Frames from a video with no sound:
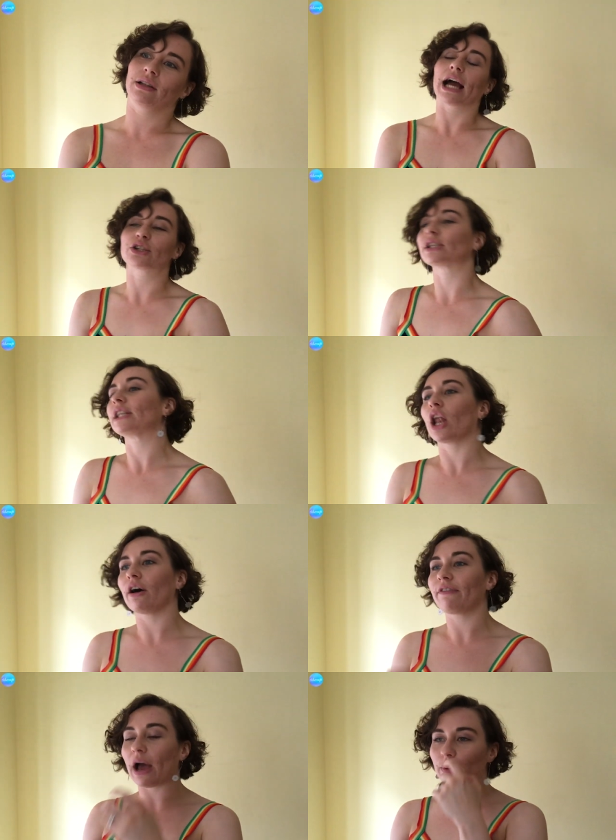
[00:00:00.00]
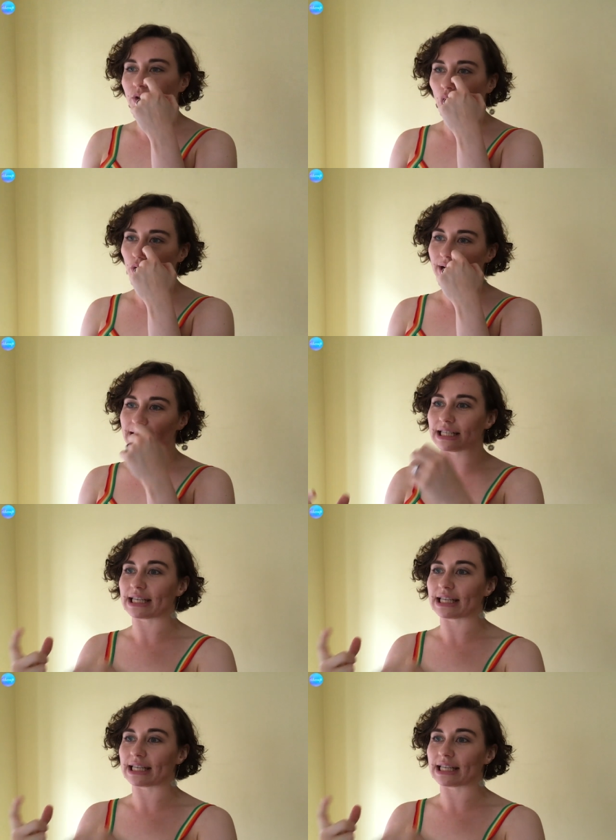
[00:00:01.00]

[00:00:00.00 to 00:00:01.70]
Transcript: I just love how it's already